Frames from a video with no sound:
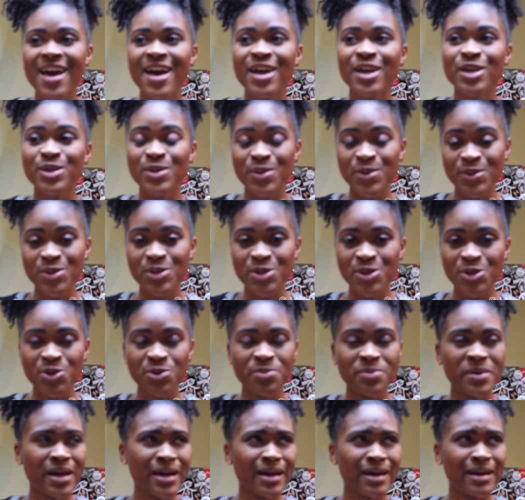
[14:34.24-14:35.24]

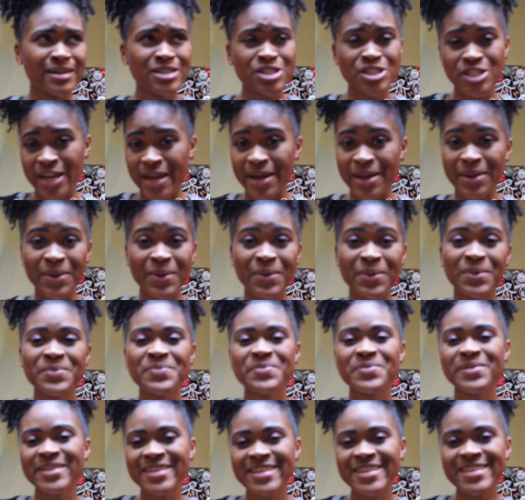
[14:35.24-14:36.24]
YouTube channel,
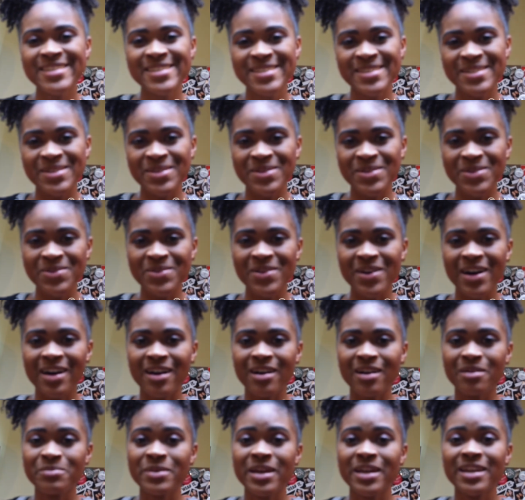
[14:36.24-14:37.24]
please do.
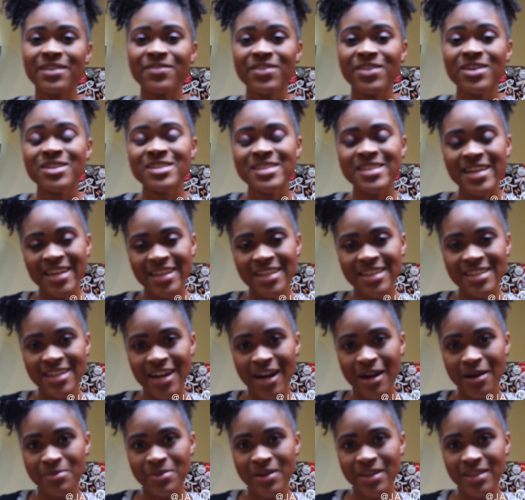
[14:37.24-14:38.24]
And if there's any
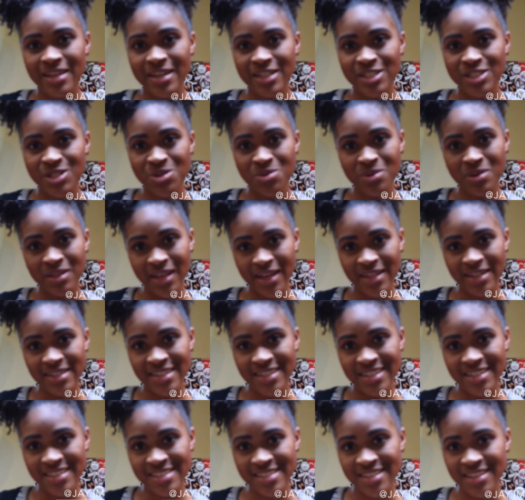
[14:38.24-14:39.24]
topic that you would like to
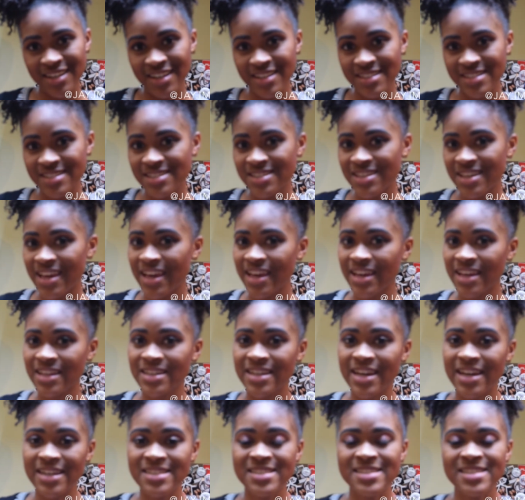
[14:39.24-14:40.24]
discuss and
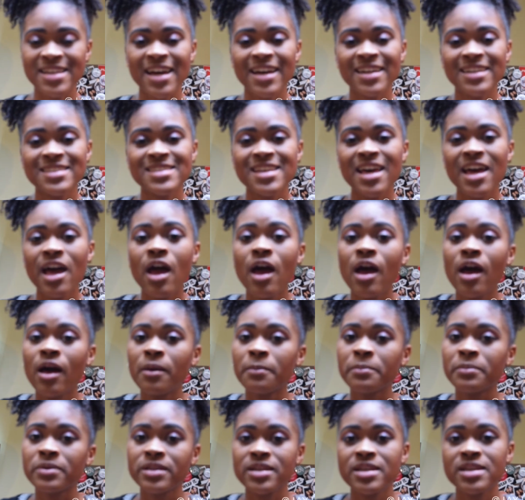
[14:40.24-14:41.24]
dissect,
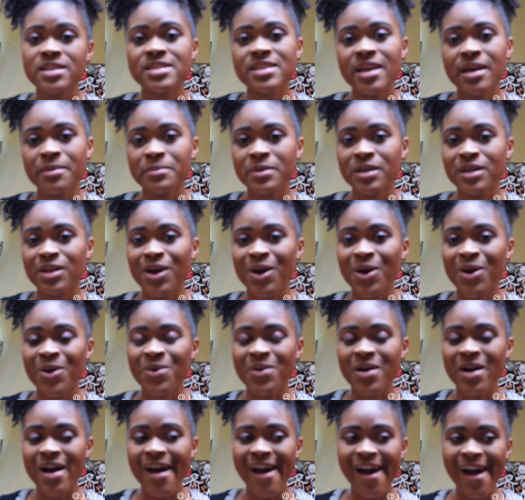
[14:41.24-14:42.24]
please let me
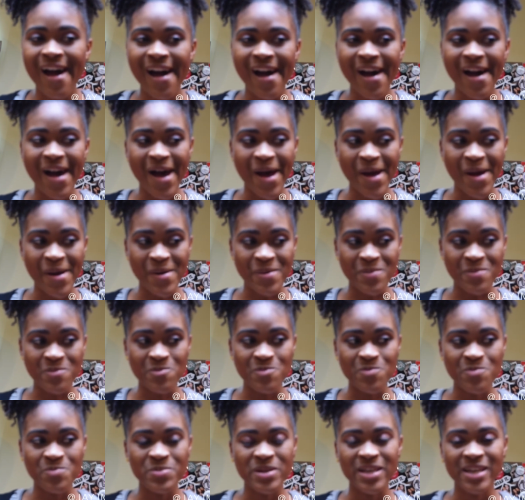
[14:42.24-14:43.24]
know,
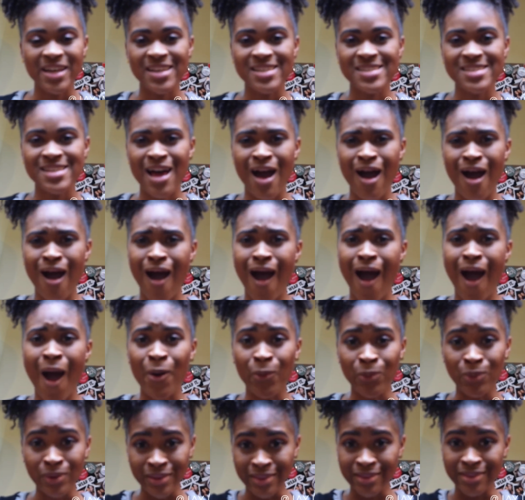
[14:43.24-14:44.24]
because I
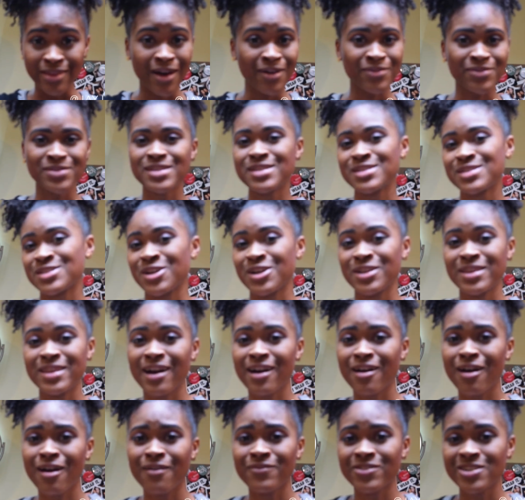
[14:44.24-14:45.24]
would love to start
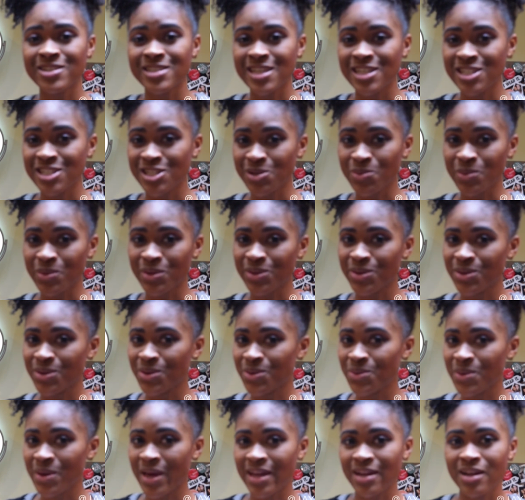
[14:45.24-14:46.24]
that conversation with
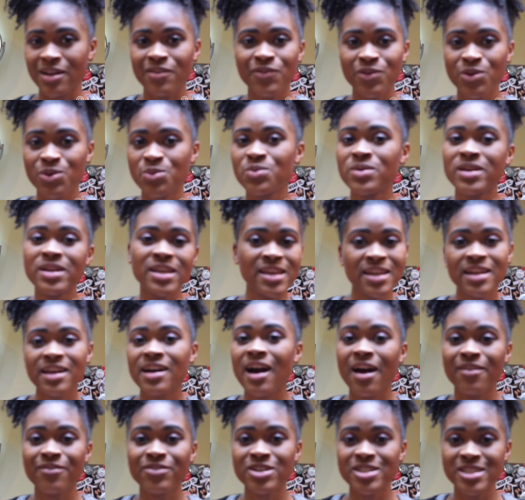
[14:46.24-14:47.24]
you. And if you need a
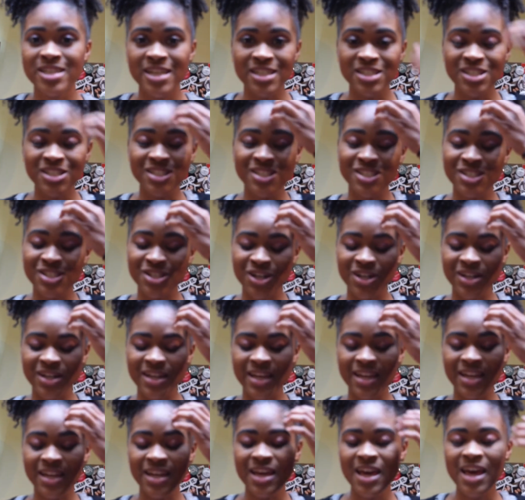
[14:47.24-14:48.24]
conversation
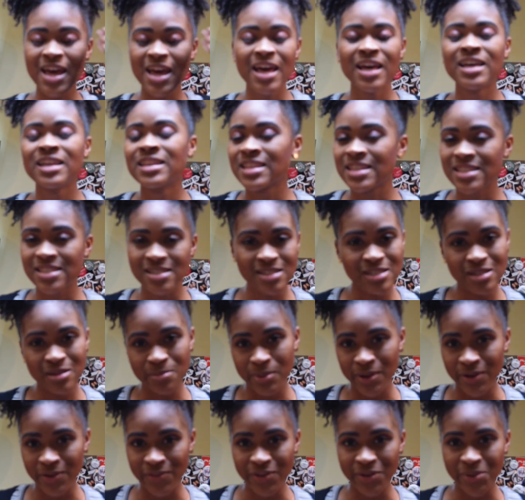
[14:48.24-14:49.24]
started, this is a
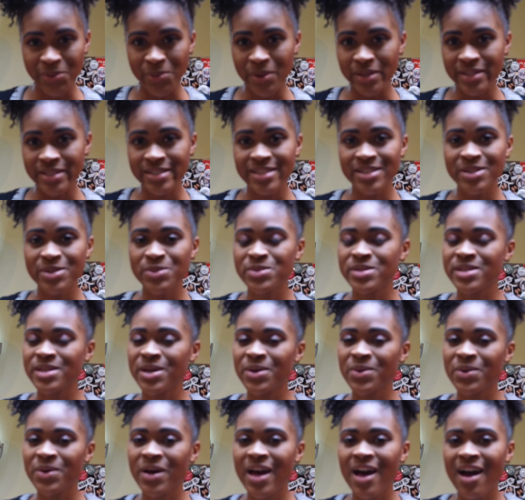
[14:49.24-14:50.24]
perfect way to do
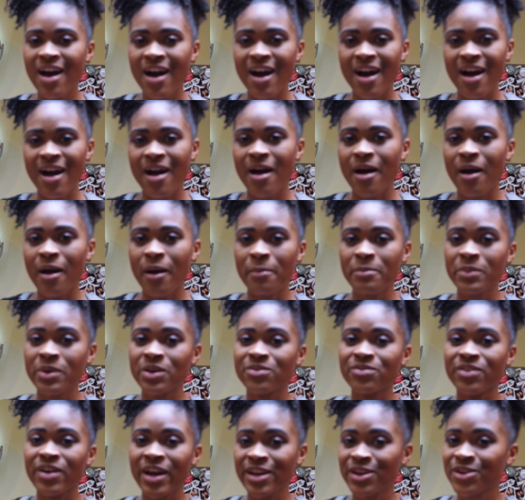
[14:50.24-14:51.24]
so.
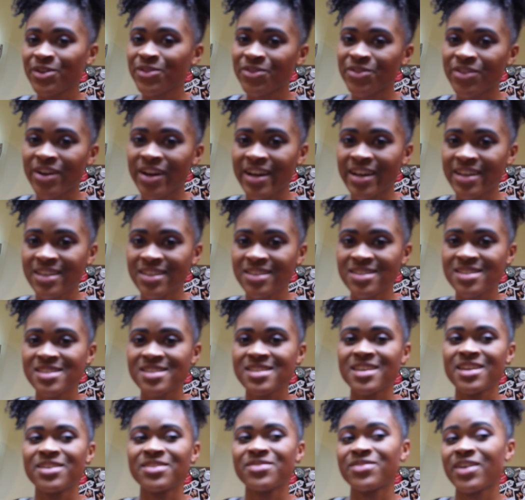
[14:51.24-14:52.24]
Invite your friends,
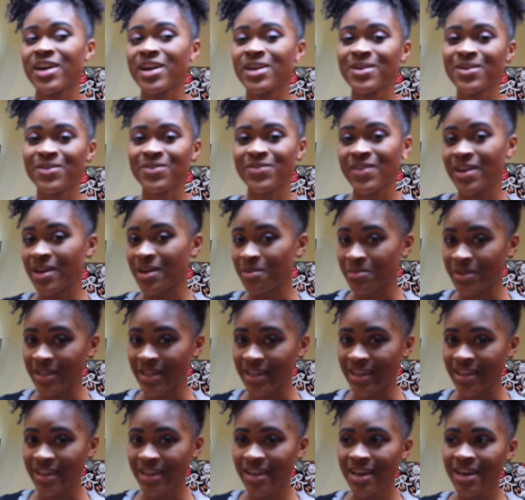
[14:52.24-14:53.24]
invite your
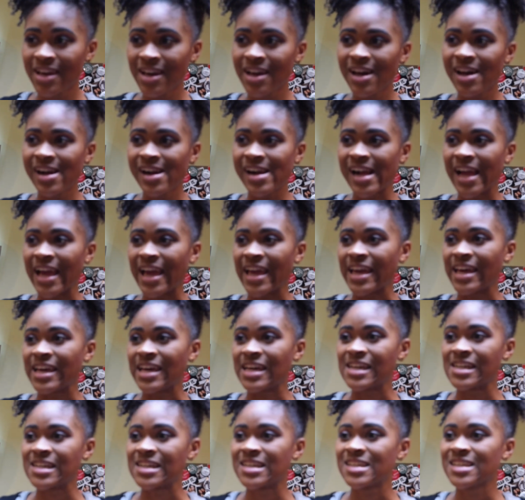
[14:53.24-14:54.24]
family,
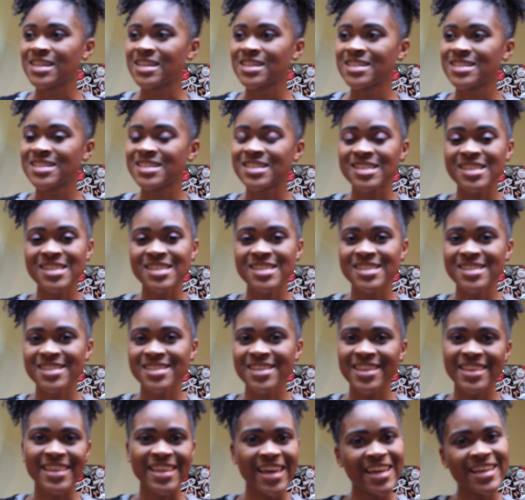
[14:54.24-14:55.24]
and just
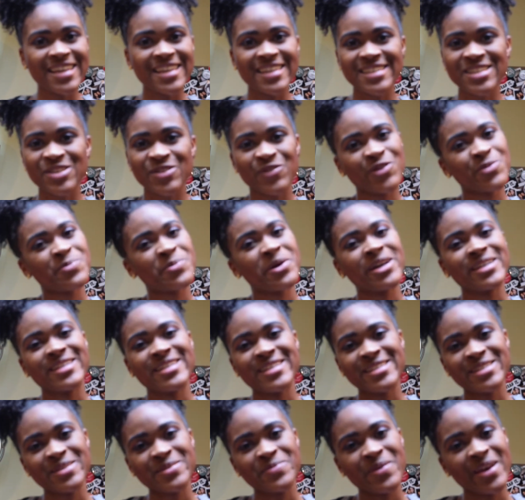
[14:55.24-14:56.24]
thanks for
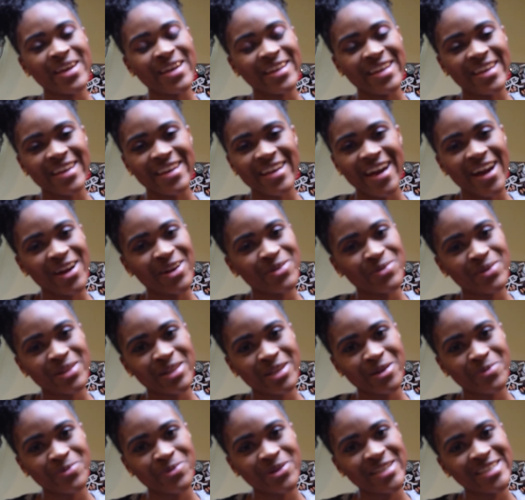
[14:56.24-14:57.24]
participating. I
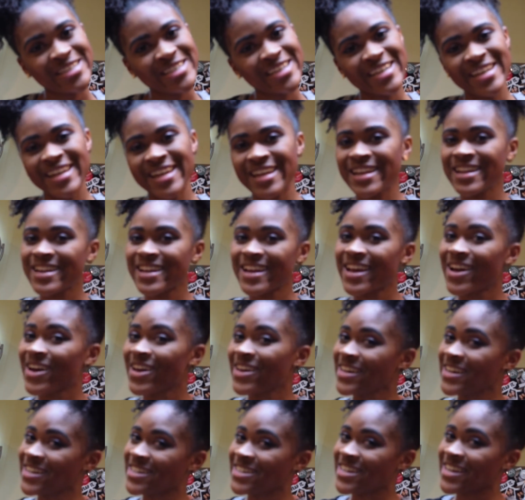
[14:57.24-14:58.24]
really appreciate
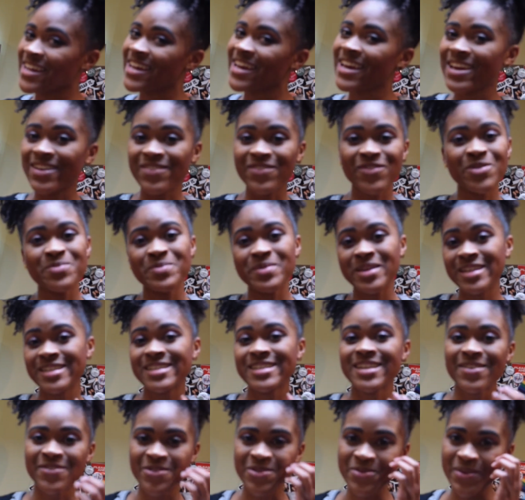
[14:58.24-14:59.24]
it from each
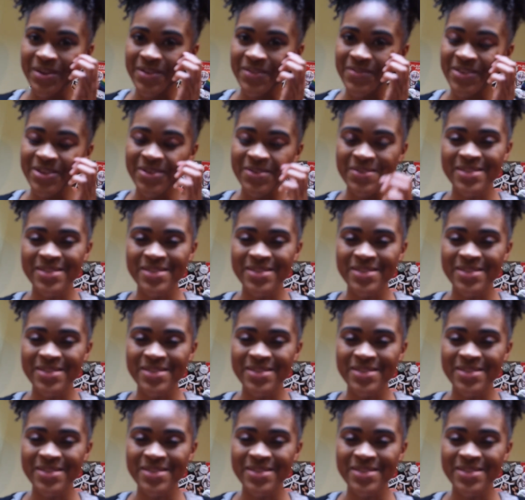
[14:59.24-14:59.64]
and every one of you.